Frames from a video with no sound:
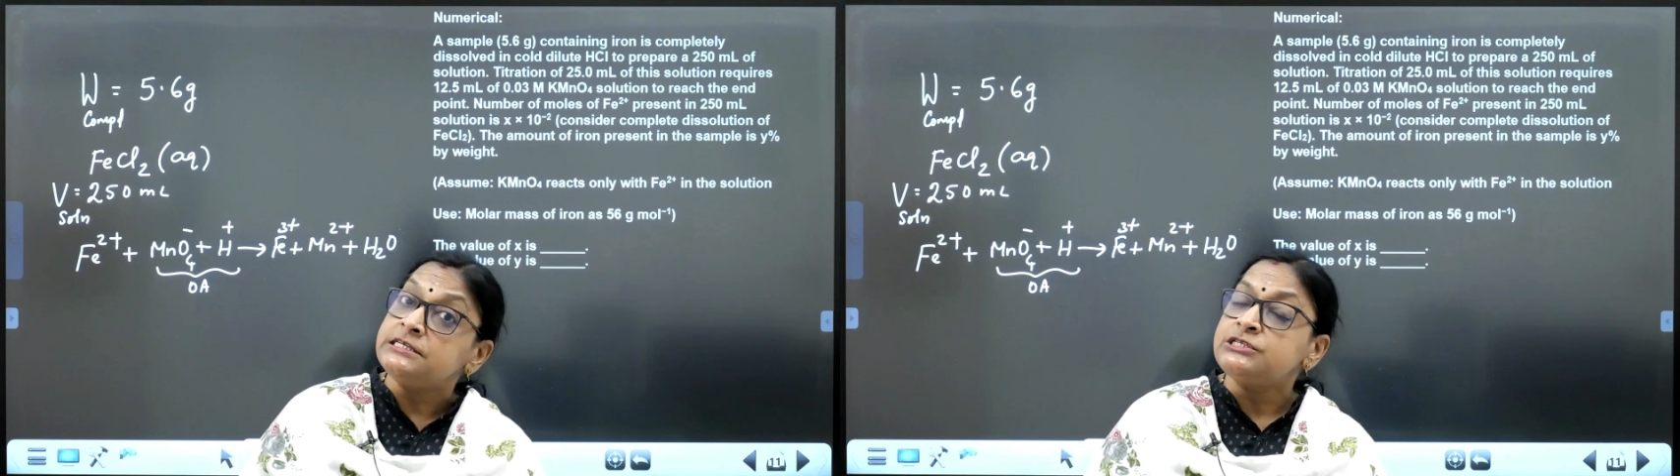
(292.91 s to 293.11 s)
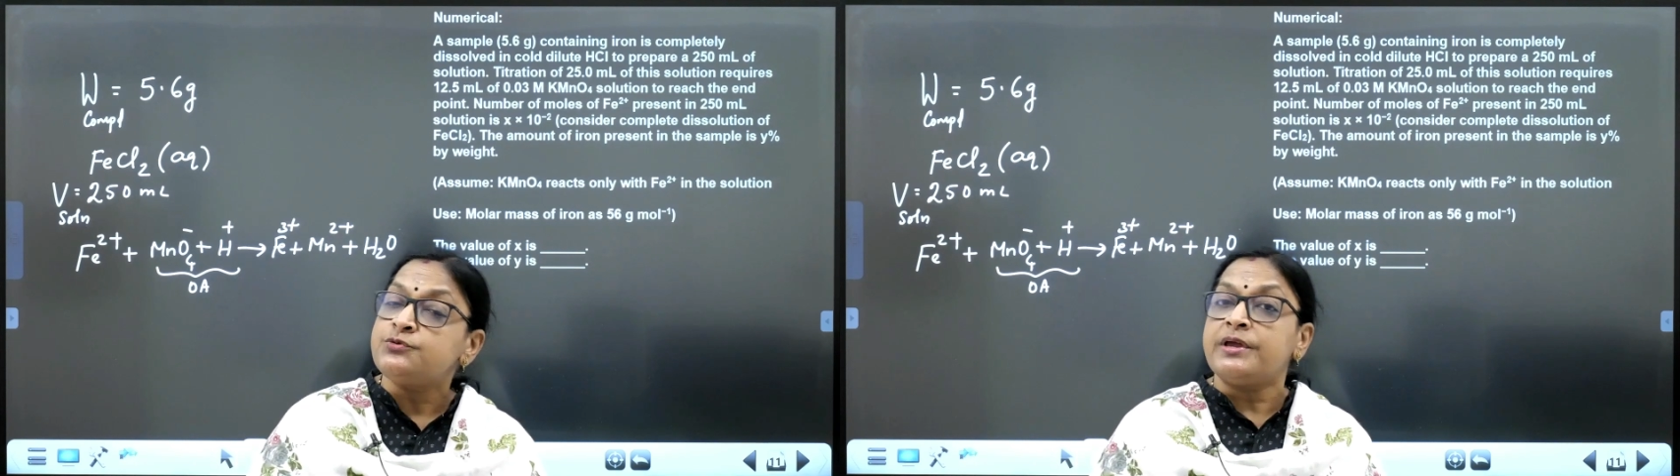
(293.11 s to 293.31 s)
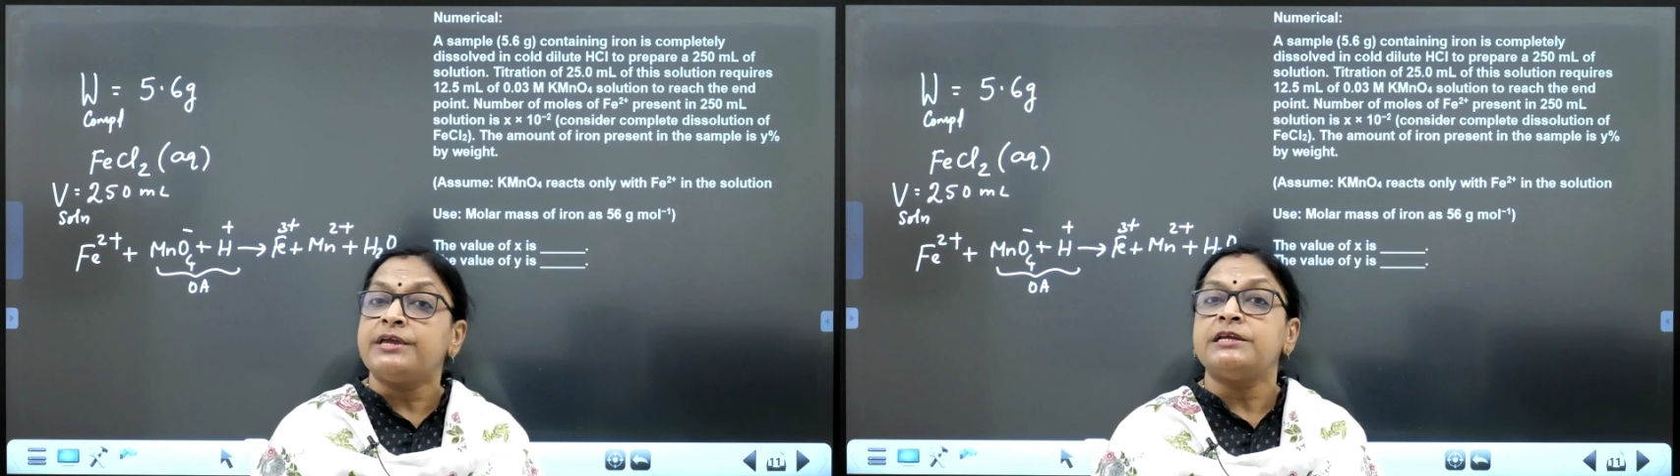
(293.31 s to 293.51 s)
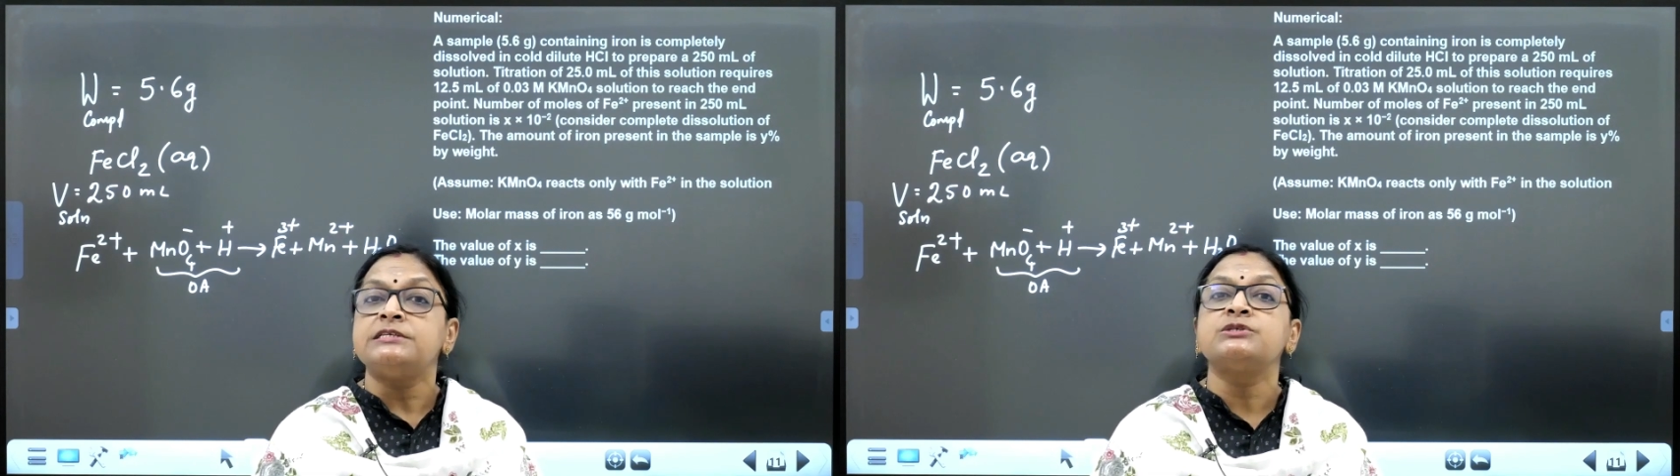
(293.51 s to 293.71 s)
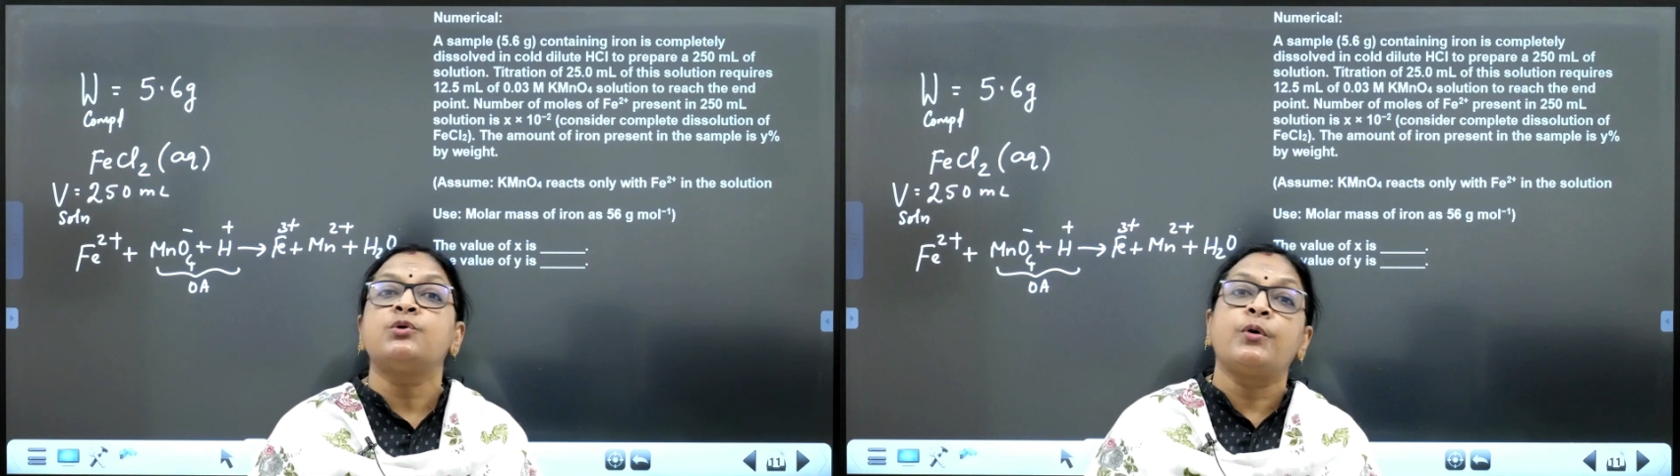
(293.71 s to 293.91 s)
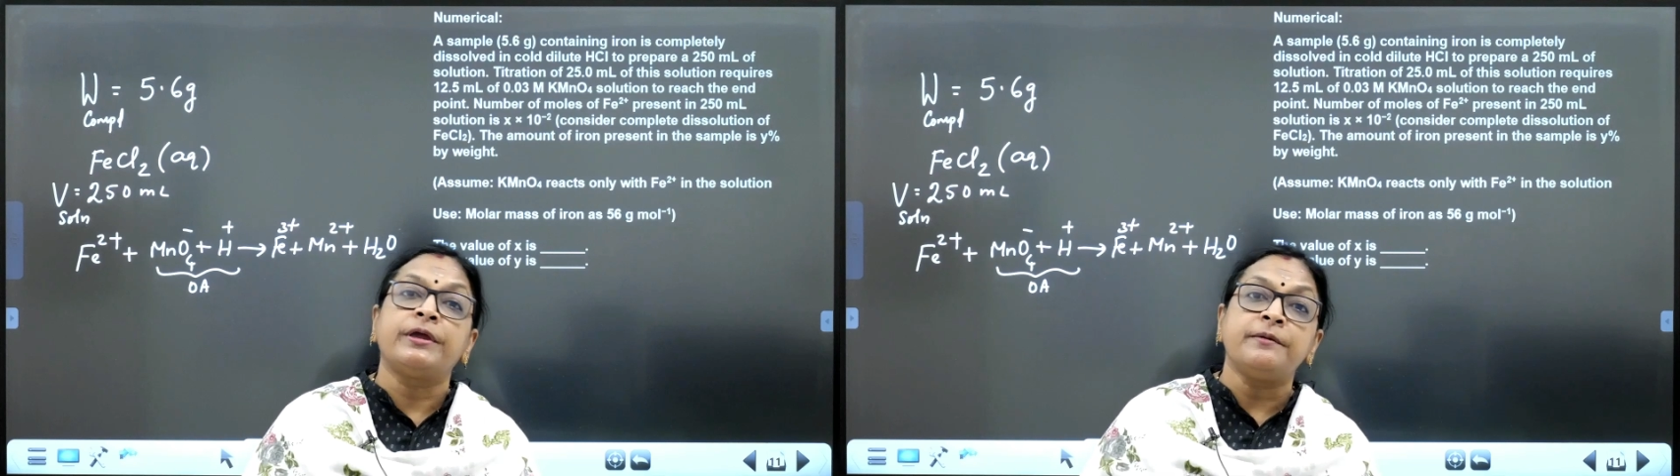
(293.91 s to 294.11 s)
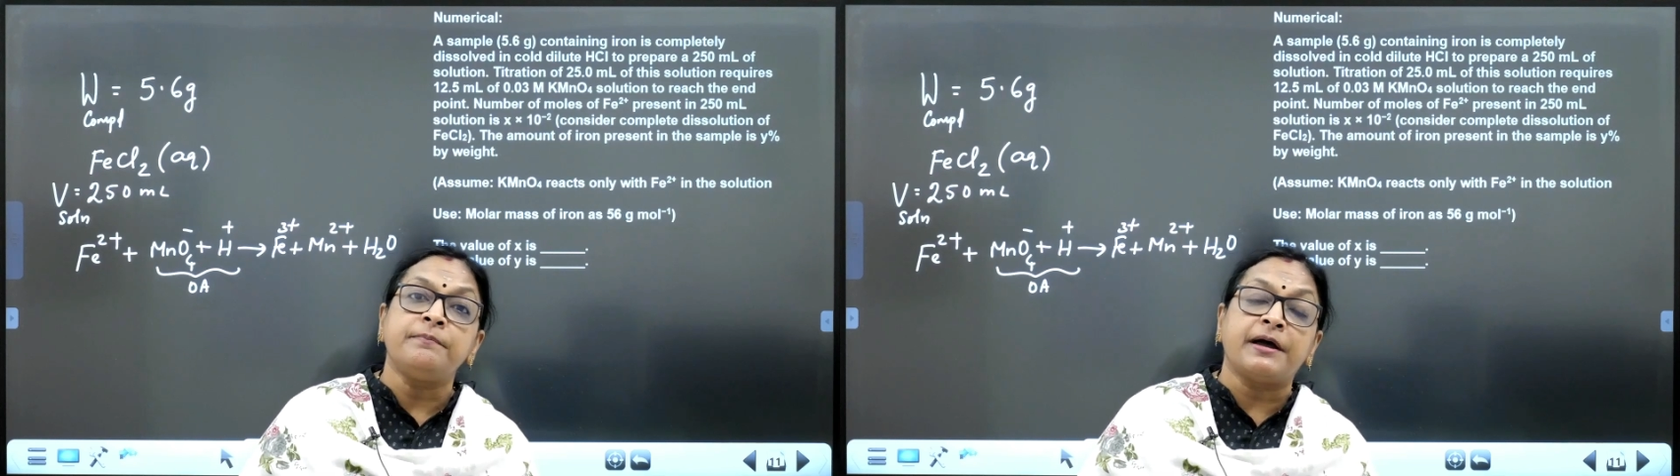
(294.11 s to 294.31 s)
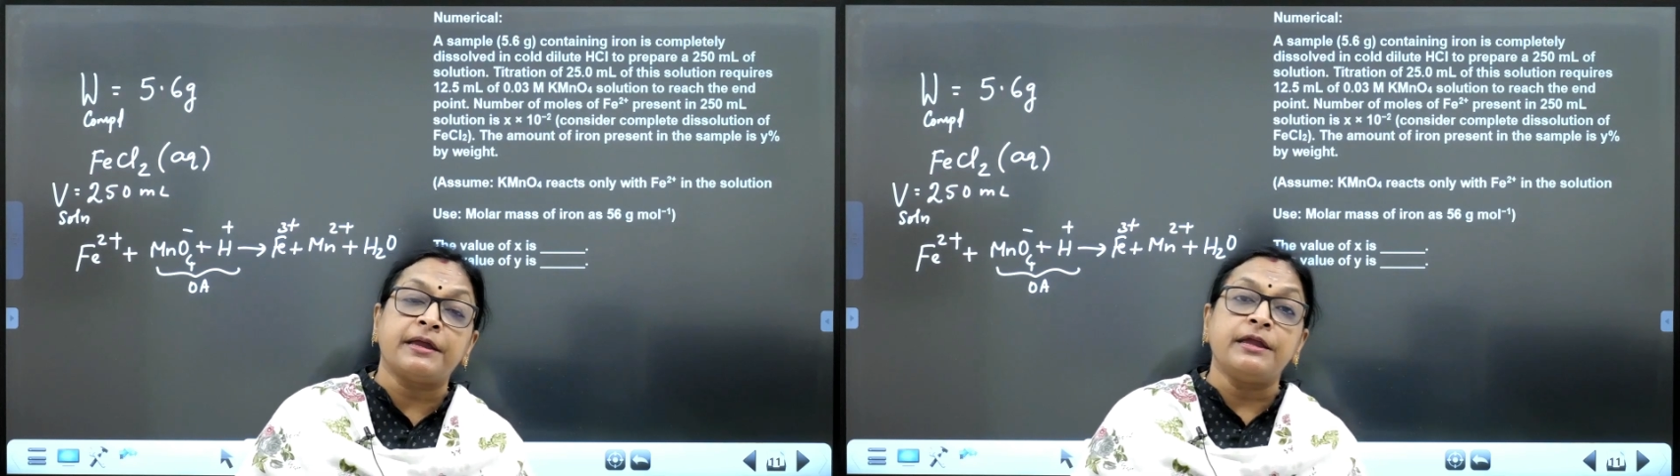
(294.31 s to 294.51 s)
way is going
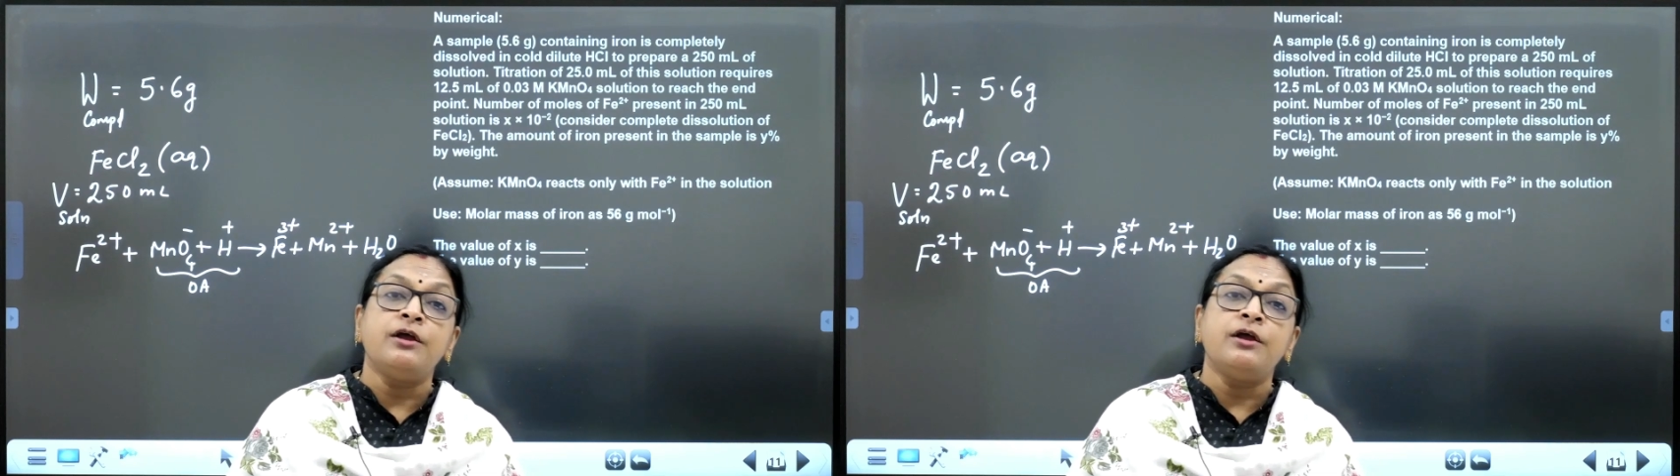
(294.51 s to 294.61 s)
by